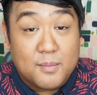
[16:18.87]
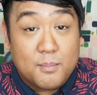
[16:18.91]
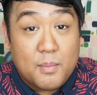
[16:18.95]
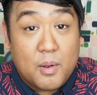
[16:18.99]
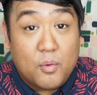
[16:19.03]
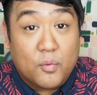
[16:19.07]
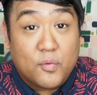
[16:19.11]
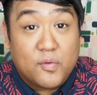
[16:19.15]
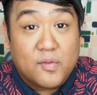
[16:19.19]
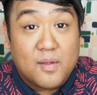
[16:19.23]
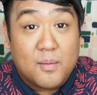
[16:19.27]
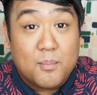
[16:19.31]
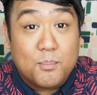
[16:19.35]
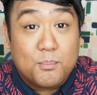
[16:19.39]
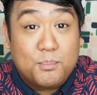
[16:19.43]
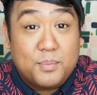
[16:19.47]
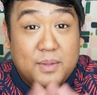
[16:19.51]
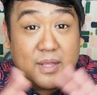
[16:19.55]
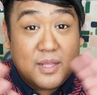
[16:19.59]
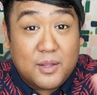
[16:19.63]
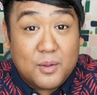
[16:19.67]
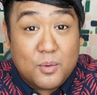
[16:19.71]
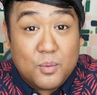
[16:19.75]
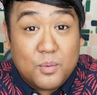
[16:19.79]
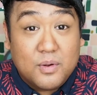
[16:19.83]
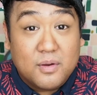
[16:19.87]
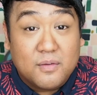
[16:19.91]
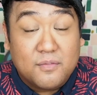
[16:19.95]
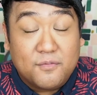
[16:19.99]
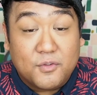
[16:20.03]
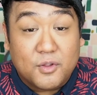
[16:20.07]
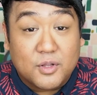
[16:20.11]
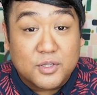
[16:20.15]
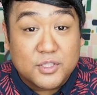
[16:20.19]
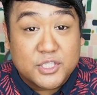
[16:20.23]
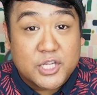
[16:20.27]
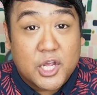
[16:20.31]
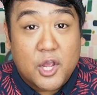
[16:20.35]
most
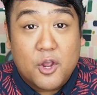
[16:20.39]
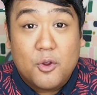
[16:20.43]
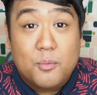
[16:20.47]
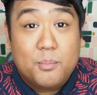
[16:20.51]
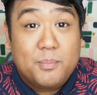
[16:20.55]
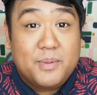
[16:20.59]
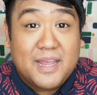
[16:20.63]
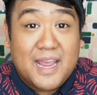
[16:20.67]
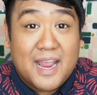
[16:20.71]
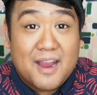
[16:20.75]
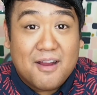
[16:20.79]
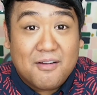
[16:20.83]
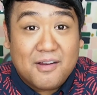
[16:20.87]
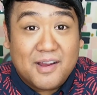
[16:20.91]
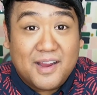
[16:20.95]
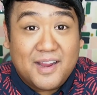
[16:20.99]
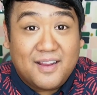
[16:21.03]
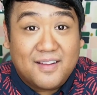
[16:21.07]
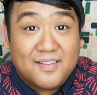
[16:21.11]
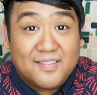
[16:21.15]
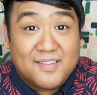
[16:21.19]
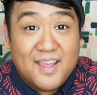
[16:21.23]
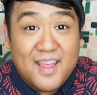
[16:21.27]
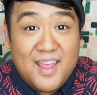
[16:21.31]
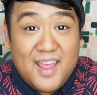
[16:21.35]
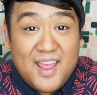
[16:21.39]
beautiful topiaries